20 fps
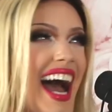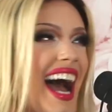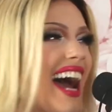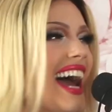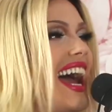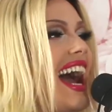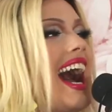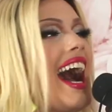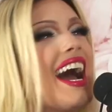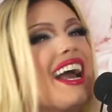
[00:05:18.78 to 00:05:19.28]

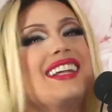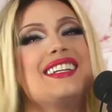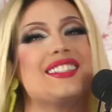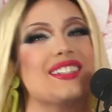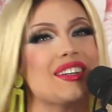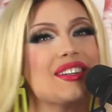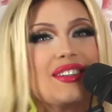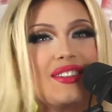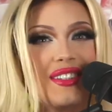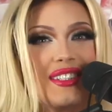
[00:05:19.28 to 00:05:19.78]
I
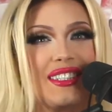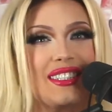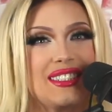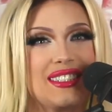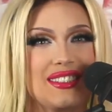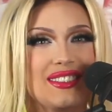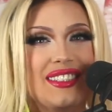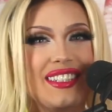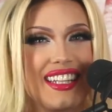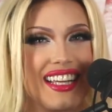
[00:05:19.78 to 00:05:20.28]
don't know what to
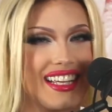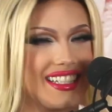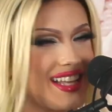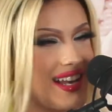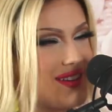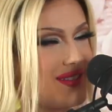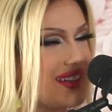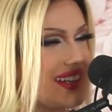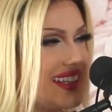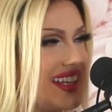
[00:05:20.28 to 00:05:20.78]
do with it because I
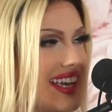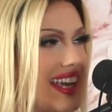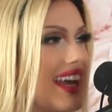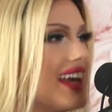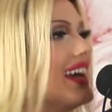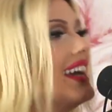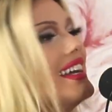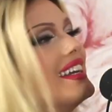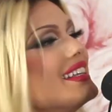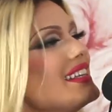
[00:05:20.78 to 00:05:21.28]
don't want to like.
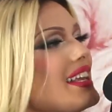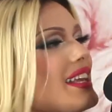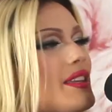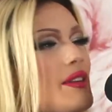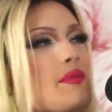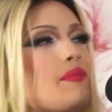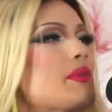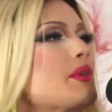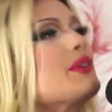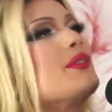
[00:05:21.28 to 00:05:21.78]

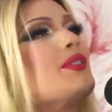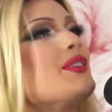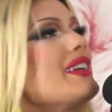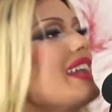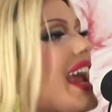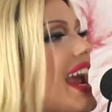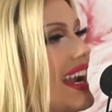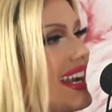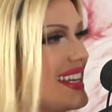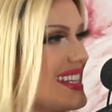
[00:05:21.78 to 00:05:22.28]
You're beautiful
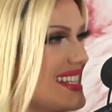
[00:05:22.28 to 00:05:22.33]
at any